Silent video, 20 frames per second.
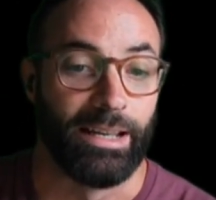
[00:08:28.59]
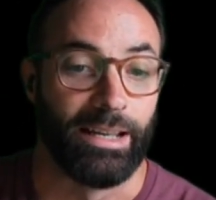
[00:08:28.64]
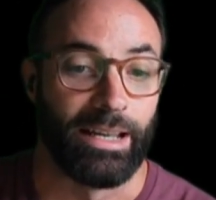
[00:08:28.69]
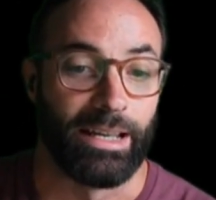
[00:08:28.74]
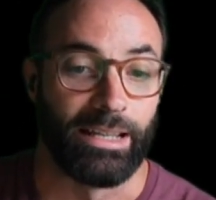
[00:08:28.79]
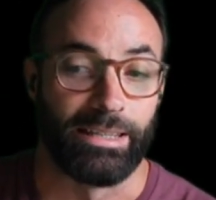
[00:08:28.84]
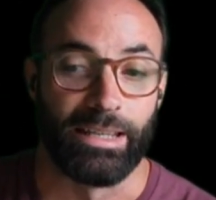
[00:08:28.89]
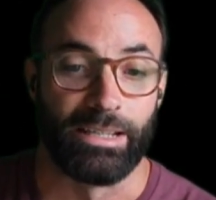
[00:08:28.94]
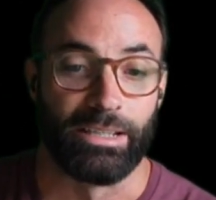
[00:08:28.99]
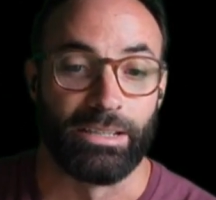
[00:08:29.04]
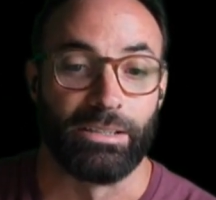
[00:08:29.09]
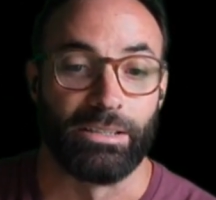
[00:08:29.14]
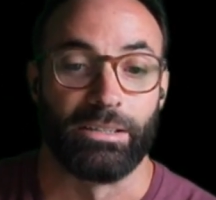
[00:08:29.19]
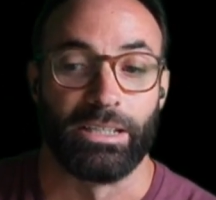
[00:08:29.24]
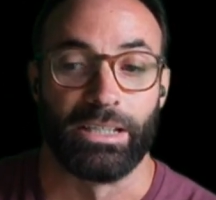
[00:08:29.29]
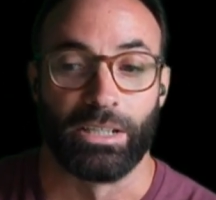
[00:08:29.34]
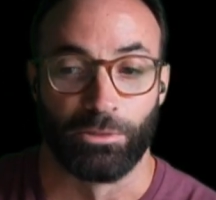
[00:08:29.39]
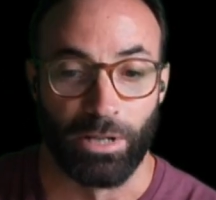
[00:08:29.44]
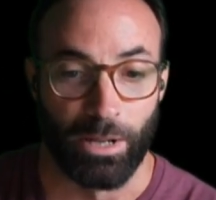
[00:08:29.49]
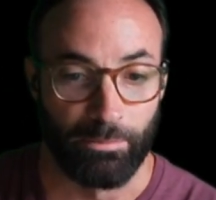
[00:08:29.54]
And then,
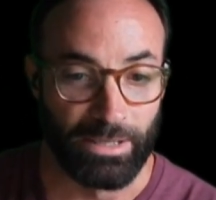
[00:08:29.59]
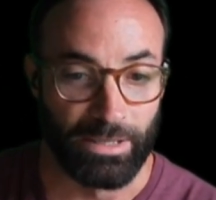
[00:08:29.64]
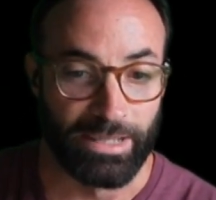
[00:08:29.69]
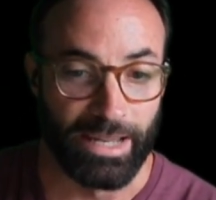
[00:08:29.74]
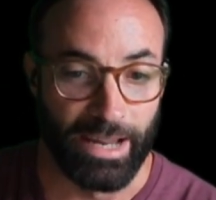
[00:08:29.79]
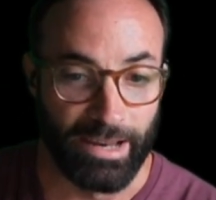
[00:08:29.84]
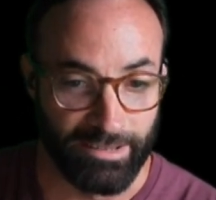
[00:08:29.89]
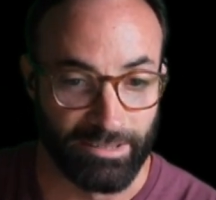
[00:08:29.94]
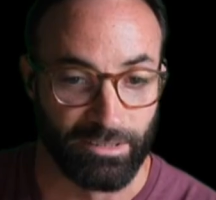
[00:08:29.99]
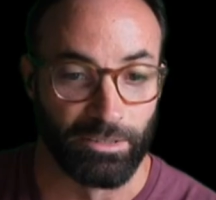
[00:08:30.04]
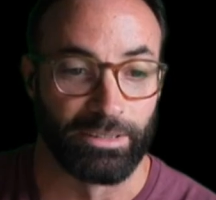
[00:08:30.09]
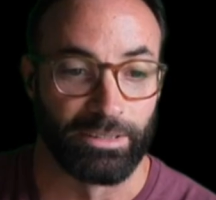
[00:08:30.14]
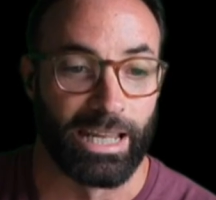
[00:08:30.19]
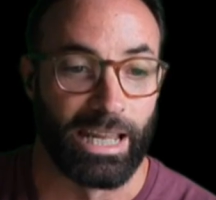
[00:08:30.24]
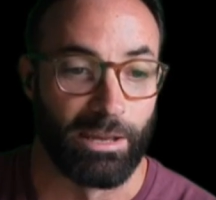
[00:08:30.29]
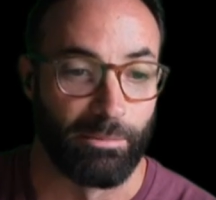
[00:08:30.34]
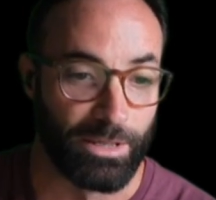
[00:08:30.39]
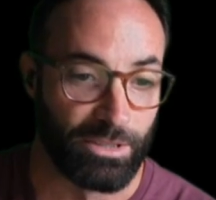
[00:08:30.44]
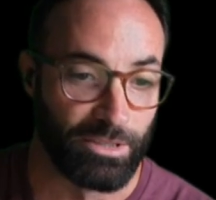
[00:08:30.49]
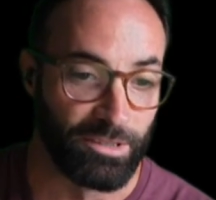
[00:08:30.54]
reputational
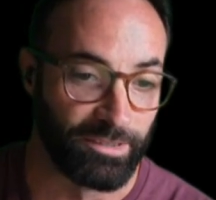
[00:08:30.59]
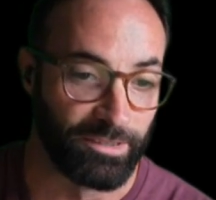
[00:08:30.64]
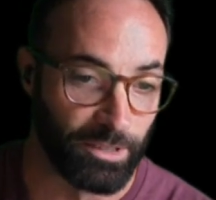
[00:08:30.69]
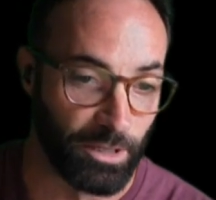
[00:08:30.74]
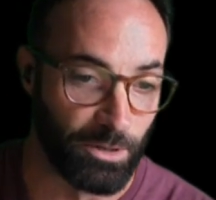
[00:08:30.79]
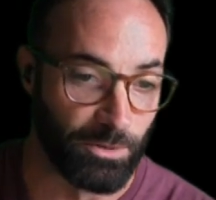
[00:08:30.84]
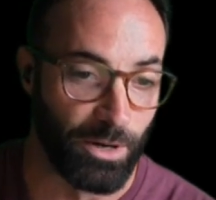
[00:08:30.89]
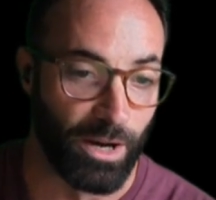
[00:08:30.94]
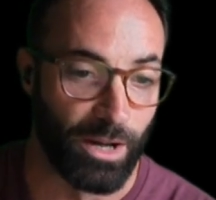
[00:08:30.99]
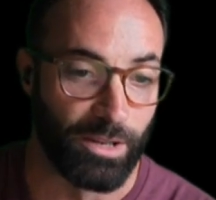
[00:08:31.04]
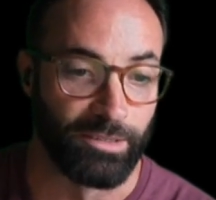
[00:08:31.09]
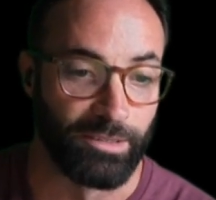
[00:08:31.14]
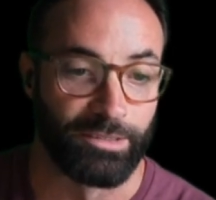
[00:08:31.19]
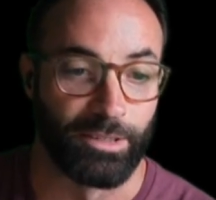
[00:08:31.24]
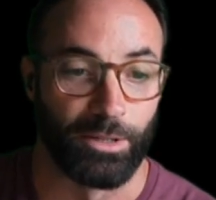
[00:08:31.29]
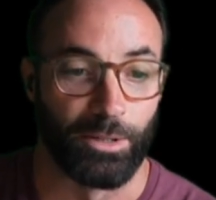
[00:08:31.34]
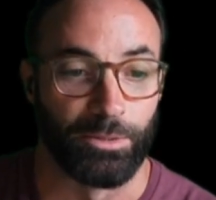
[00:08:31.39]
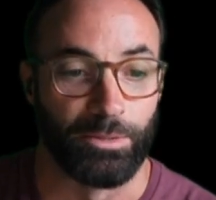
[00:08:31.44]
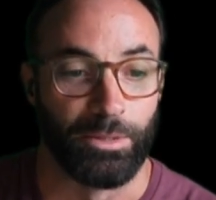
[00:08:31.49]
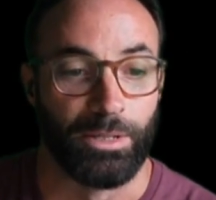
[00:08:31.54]
damage and so on.
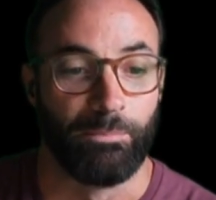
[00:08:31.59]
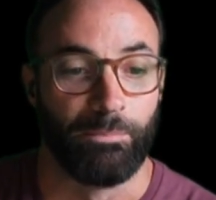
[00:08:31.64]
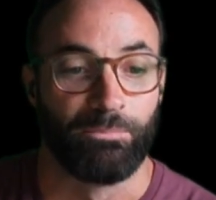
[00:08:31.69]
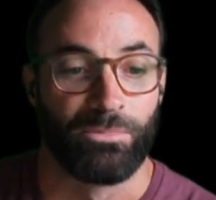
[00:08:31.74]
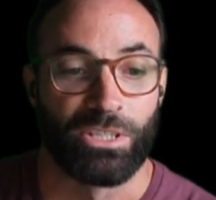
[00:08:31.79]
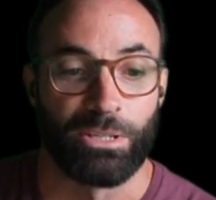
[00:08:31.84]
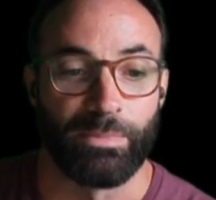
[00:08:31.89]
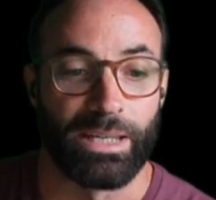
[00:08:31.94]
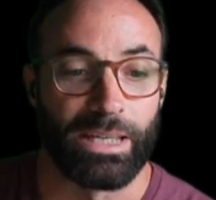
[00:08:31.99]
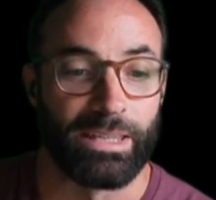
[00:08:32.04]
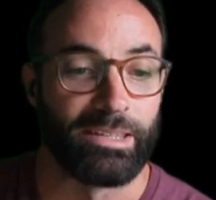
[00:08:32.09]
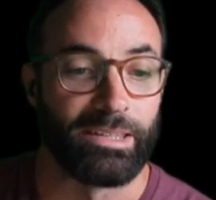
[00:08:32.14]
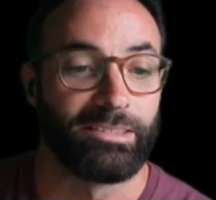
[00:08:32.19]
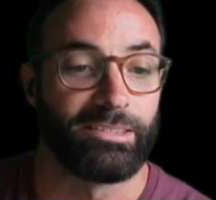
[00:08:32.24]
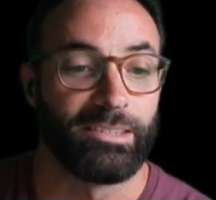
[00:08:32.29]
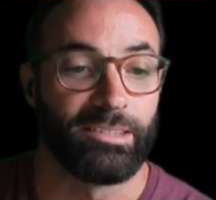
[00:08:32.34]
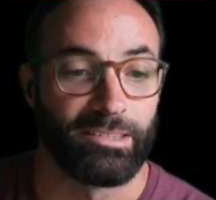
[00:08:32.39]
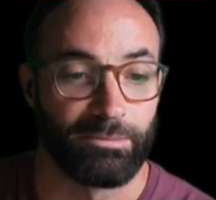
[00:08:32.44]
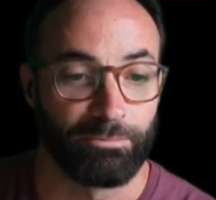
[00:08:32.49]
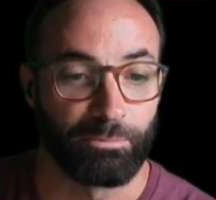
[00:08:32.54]
So to me, this is